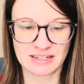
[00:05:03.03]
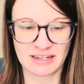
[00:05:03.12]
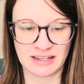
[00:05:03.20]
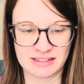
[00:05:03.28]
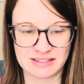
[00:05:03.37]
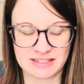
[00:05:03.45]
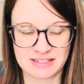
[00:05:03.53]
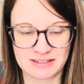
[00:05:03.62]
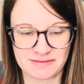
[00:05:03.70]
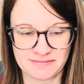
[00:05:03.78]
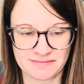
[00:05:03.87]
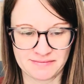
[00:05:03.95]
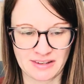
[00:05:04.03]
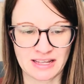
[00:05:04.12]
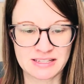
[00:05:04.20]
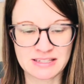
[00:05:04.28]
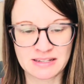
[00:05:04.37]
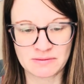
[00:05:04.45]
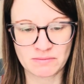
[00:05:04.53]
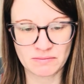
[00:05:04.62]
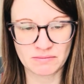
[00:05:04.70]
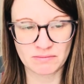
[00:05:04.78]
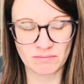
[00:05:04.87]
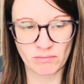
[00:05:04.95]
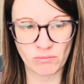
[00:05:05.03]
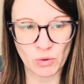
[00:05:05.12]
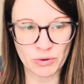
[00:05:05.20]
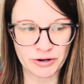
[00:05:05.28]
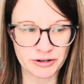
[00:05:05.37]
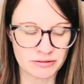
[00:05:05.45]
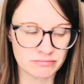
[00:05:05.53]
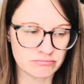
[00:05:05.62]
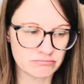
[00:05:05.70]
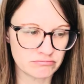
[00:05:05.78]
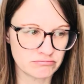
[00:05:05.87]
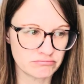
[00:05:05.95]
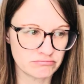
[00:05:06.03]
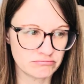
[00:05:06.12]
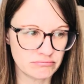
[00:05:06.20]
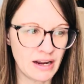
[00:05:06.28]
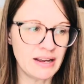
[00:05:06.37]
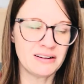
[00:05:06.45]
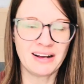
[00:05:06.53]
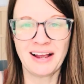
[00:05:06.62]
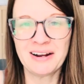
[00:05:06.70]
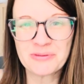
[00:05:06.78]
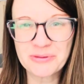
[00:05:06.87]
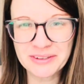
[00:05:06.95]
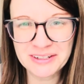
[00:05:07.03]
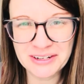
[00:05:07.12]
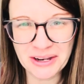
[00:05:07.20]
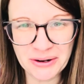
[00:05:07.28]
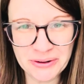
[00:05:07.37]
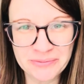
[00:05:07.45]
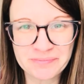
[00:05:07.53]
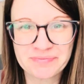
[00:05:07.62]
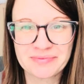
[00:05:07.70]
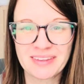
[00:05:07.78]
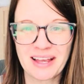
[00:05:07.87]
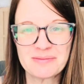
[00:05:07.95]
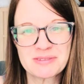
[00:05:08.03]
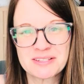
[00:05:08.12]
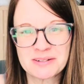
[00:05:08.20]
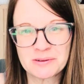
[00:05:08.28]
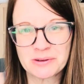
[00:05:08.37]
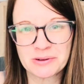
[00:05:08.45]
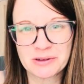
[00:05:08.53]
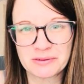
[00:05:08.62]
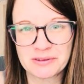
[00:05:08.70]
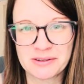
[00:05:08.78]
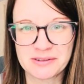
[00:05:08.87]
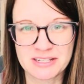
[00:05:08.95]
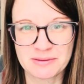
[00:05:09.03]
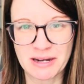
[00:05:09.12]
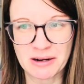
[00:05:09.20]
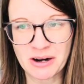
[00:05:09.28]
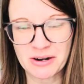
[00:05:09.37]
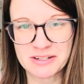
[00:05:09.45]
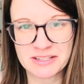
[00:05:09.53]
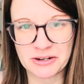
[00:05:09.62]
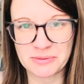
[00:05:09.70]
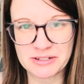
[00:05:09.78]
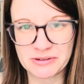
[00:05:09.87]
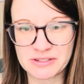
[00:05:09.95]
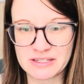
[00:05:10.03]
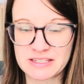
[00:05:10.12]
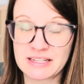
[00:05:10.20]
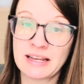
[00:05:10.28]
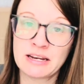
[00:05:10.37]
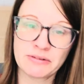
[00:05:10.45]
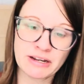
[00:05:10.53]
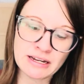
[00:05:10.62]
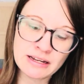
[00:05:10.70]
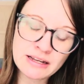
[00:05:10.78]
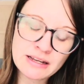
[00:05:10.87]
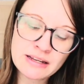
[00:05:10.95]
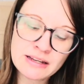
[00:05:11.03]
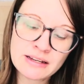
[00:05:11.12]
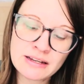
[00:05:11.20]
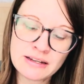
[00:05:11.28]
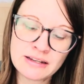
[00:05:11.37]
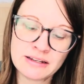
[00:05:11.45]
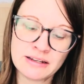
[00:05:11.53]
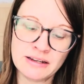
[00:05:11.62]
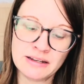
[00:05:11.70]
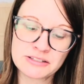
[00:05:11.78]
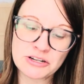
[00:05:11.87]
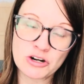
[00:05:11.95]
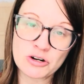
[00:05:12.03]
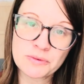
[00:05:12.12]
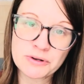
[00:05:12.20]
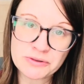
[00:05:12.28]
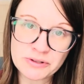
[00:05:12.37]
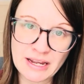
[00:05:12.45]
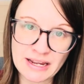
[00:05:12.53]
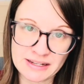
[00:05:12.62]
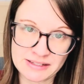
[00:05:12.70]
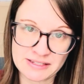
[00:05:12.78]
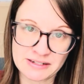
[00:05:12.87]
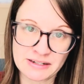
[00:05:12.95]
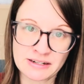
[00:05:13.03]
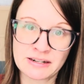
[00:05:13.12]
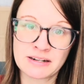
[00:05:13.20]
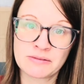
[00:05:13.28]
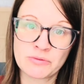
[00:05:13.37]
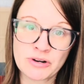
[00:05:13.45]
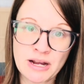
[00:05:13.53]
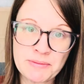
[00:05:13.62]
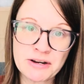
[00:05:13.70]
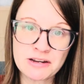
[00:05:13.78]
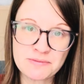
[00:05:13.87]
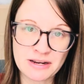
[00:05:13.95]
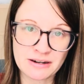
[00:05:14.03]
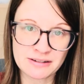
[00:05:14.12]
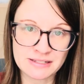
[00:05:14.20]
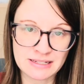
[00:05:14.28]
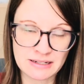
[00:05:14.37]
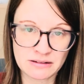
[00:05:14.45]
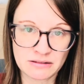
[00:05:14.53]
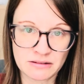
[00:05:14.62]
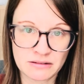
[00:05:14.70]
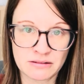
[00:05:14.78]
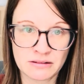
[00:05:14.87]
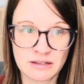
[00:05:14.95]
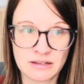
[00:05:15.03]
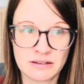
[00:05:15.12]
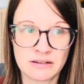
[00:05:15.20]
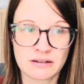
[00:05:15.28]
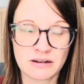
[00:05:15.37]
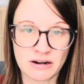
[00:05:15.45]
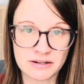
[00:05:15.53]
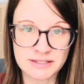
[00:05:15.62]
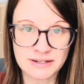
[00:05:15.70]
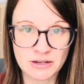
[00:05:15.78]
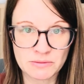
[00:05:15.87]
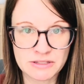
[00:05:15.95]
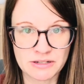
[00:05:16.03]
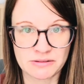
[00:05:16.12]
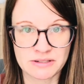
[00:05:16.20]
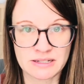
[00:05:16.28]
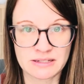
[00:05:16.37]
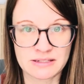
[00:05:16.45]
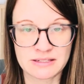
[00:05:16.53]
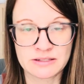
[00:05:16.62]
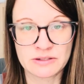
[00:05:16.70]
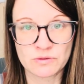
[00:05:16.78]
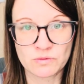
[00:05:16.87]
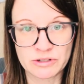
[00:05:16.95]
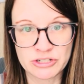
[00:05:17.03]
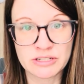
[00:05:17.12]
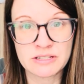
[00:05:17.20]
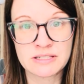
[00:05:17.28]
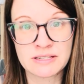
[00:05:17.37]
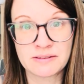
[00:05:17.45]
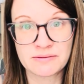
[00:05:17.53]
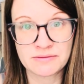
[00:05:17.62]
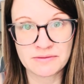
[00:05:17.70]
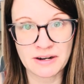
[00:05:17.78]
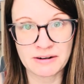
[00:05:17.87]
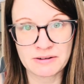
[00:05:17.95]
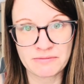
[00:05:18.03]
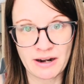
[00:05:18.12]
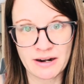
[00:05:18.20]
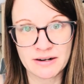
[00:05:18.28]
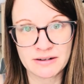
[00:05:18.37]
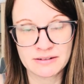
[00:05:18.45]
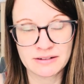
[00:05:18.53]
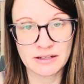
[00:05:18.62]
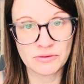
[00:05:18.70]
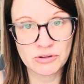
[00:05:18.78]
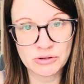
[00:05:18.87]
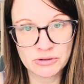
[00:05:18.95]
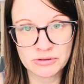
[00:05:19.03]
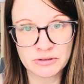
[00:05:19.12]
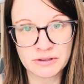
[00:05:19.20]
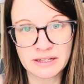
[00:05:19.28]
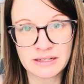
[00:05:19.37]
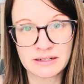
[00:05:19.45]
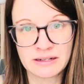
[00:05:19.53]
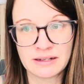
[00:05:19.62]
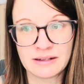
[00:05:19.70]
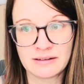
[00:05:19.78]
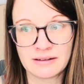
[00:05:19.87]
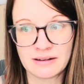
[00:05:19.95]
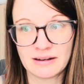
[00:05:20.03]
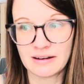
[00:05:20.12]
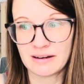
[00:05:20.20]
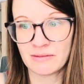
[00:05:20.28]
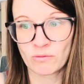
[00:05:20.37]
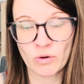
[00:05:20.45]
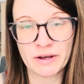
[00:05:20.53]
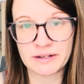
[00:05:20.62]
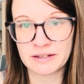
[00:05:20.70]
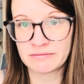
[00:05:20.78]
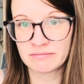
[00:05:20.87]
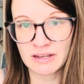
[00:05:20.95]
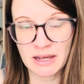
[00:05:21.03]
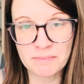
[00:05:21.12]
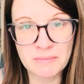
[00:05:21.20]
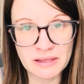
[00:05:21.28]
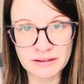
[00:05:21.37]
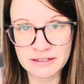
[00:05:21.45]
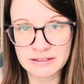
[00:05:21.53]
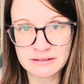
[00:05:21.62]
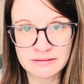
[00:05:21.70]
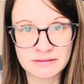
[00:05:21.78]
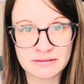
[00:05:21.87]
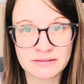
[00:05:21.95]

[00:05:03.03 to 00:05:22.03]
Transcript: it's in more, I don't really know. I'm still a little confused about carcinomatosis. Anyway, terminal cancer, primary peritoneal carcinomatosis, which is very rare. If you Google it, 1 in a million.